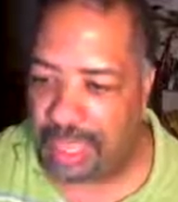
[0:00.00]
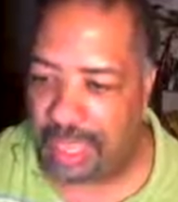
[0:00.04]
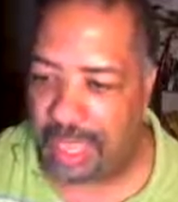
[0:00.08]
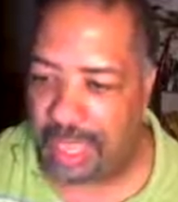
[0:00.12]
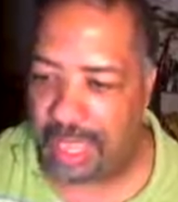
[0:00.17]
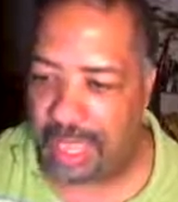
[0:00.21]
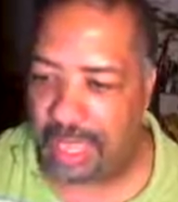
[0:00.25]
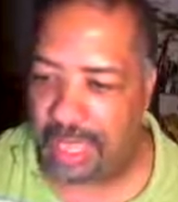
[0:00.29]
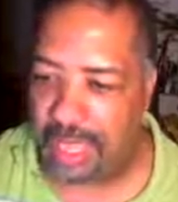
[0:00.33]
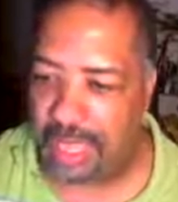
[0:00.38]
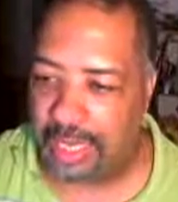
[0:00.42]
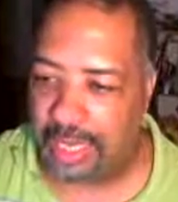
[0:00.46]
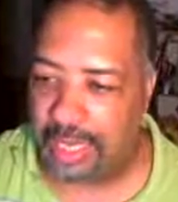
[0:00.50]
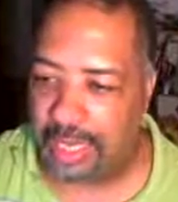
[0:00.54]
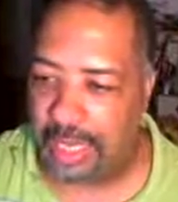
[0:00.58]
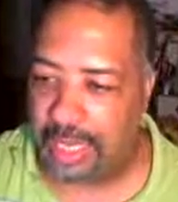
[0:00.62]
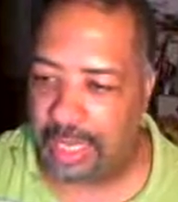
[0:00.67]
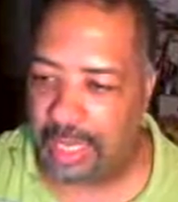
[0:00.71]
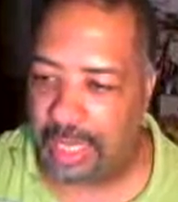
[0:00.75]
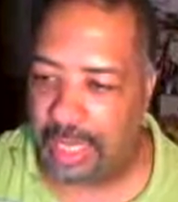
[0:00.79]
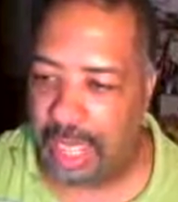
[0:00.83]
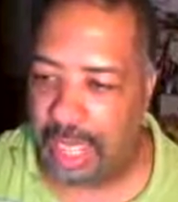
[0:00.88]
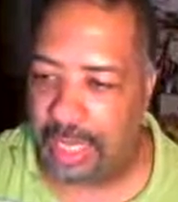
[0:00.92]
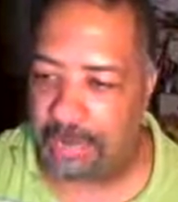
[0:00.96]

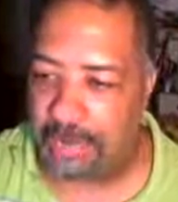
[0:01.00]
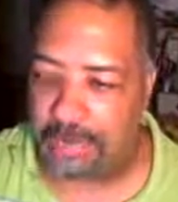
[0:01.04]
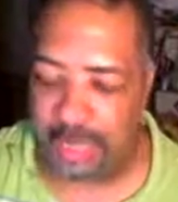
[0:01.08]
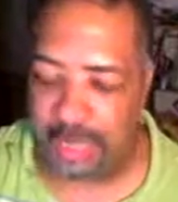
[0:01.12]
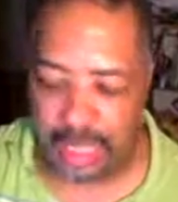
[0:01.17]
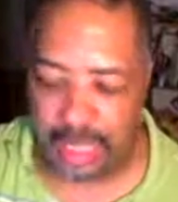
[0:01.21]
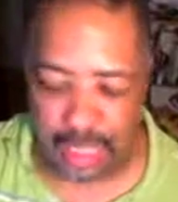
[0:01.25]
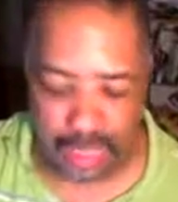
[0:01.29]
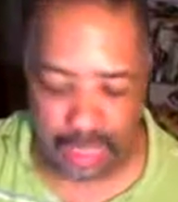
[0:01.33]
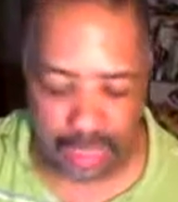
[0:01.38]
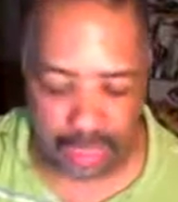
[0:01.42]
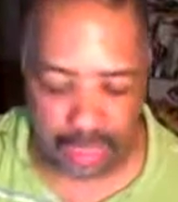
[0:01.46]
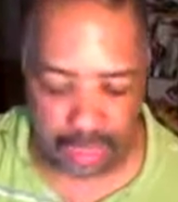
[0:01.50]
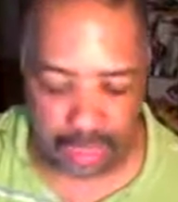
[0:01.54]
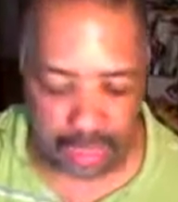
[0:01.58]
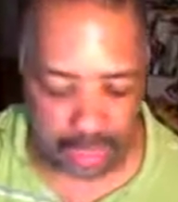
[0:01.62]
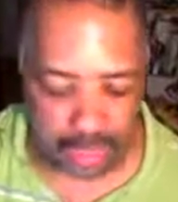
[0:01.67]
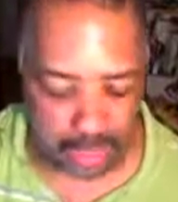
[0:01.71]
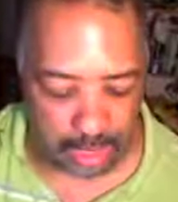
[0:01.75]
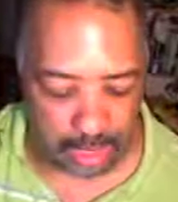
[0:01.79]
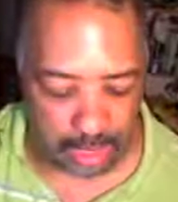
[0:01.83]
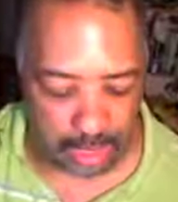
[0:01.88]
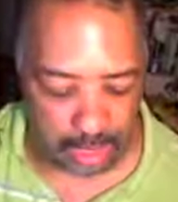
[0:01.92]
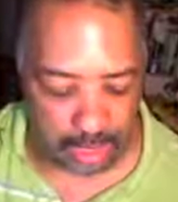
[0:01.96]
And God bless.
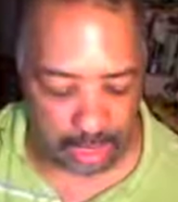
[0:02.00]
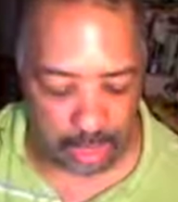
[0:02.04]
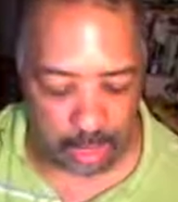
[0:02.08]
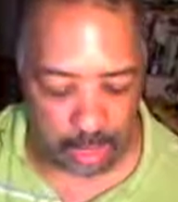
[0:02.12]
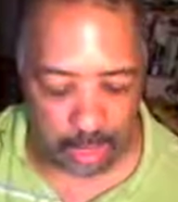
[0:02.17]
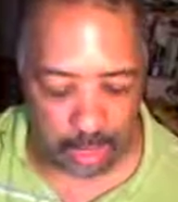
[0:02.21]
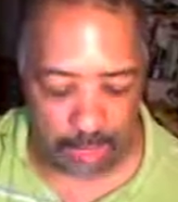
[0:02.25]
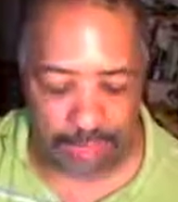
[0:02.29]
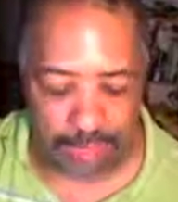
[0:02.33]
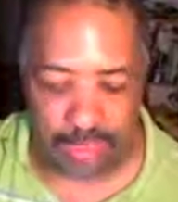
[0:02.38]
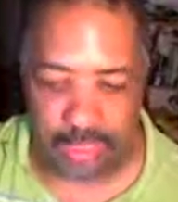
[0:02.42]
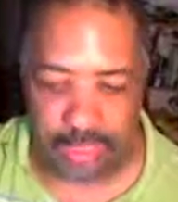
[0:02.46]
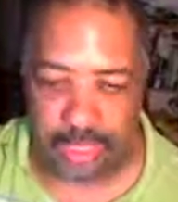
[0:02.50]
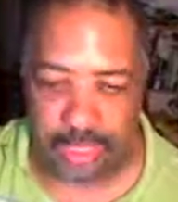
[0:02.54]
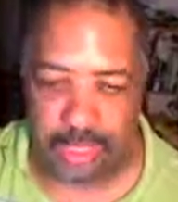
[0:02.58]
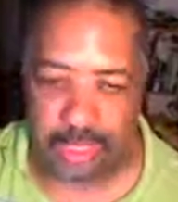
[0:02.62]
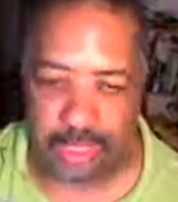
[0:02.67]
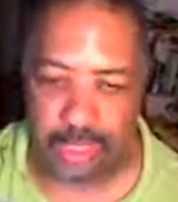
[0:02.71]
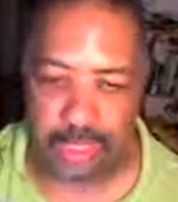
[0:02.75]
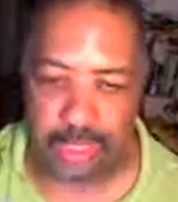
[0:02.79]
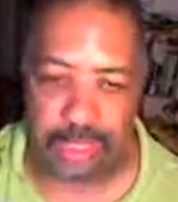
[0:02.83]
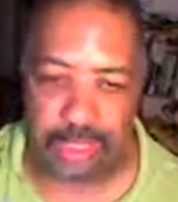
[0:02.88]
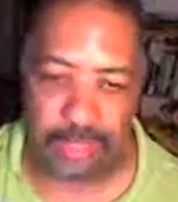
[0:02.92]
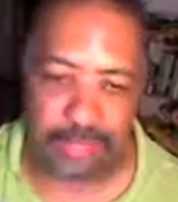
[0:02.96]
And hopefully this
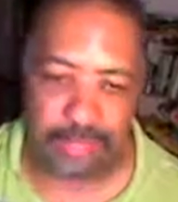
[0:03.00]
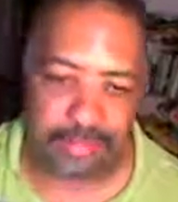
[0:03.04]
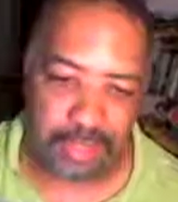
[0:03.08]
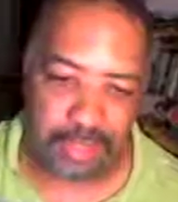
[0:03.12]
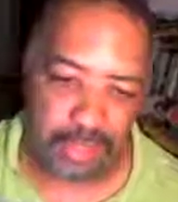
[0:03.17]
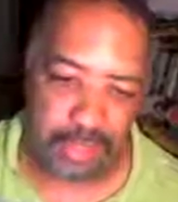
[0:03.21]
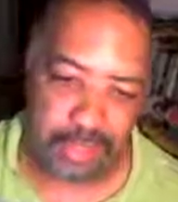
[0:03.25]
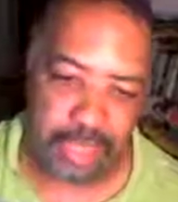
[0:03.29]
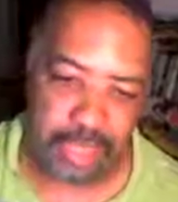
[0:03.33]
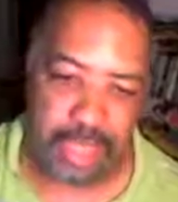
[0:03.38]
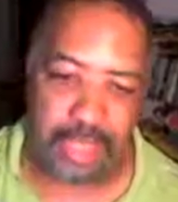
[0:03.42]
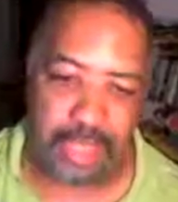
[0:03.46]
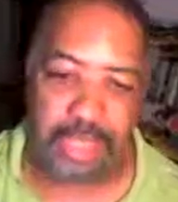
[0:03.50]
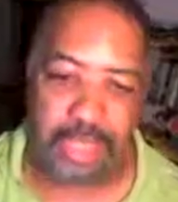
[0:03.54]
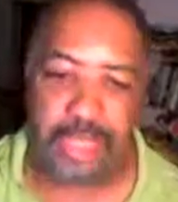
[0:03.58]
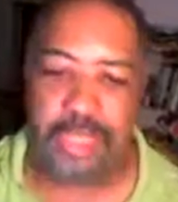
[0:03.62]
is the first time.